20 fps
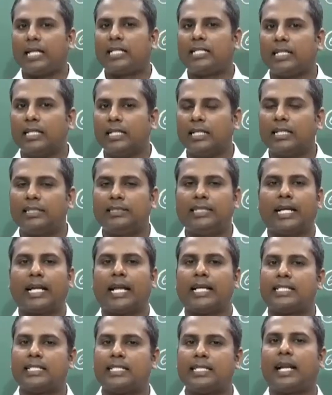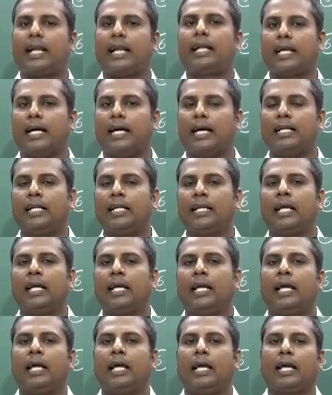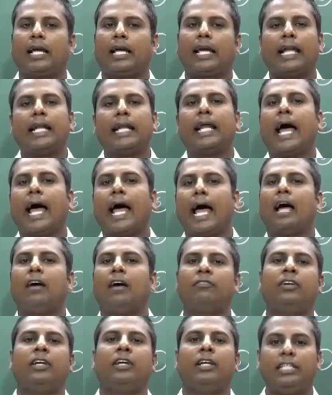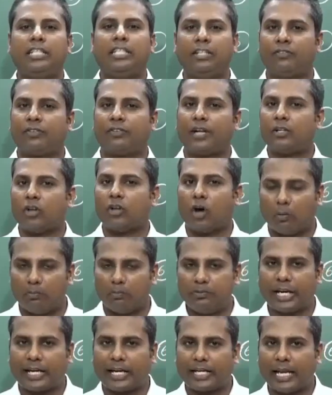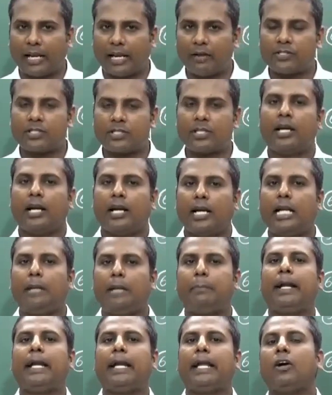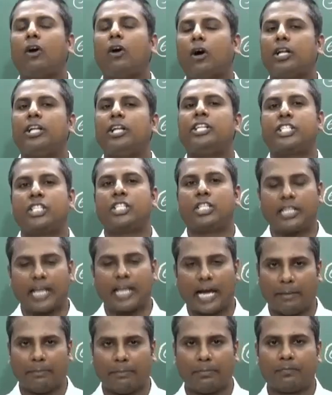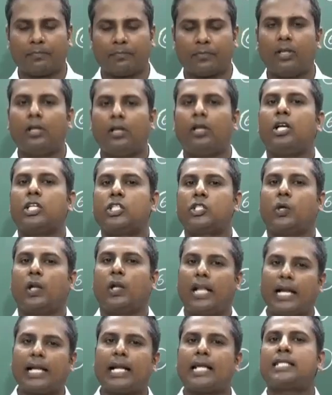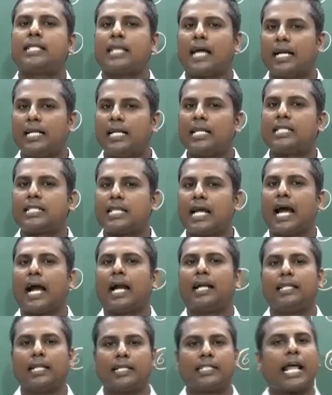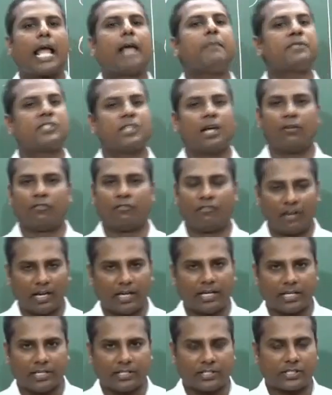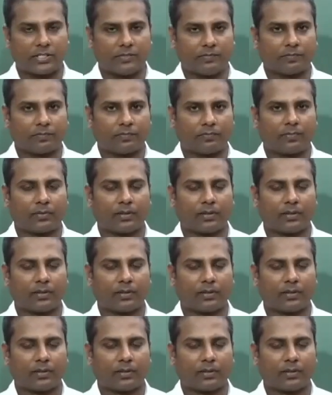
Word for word: letter that is written can have different objectives depending on its type. So let us understand the types of letters.